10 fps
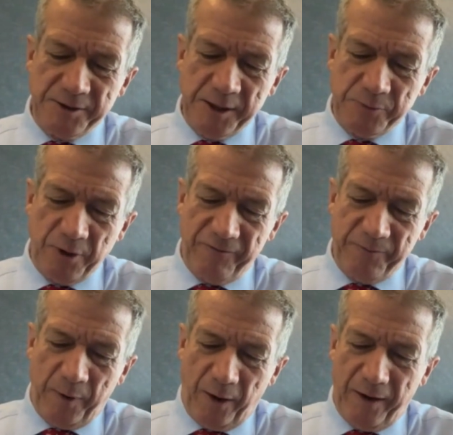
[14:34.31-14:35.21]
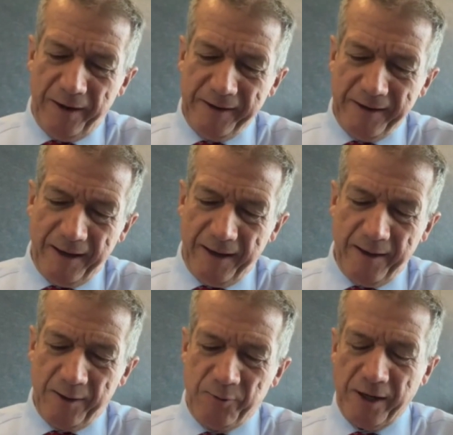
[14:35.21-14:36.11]
tipped off by
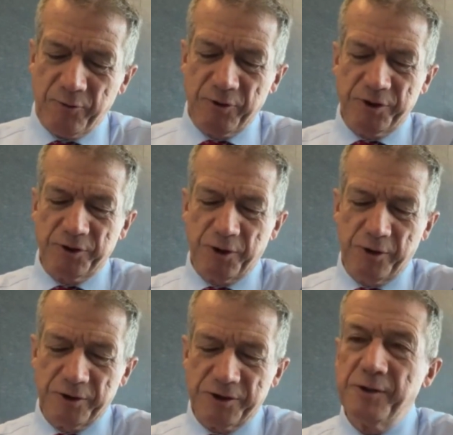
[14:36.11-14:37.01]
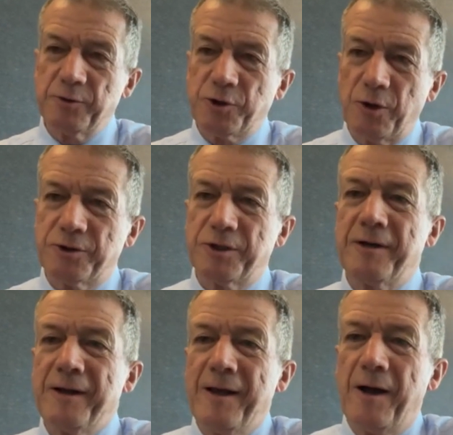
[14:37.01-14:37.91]
uh, a great Christian journalist, Neil Johnson,